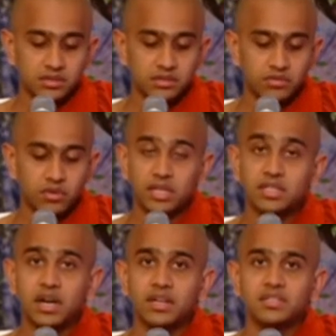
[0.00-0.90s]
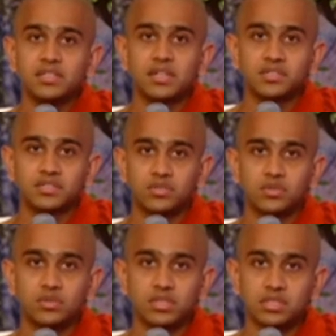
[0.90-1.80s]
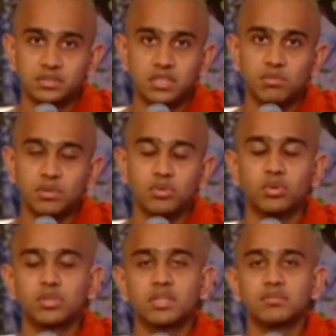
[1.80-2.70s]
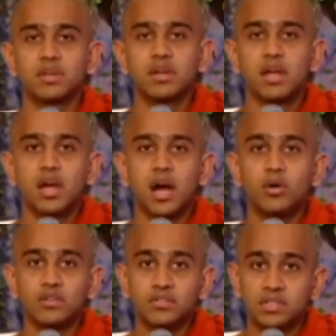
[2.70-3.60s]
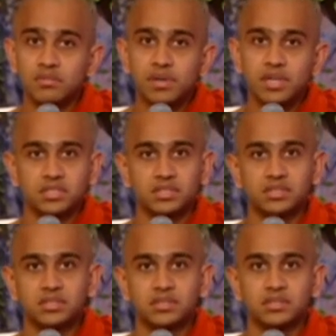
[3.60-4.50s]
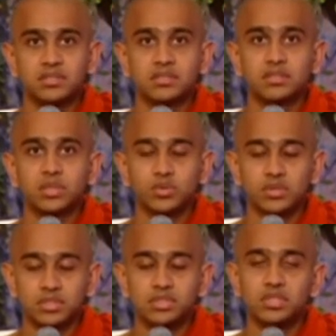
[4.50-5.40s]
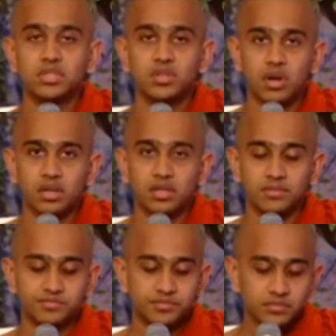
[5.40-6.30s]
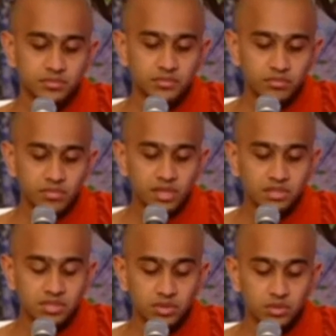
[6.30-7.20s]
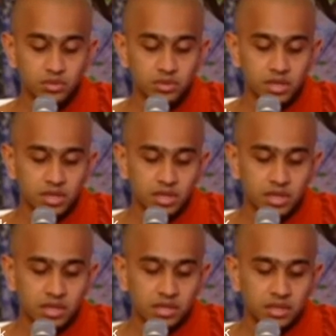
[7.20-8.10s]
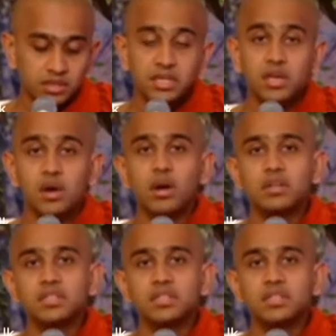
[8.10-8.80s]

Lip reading: for encouraging us to do this Dhamma program out of compassion towards y'all. So, thinking all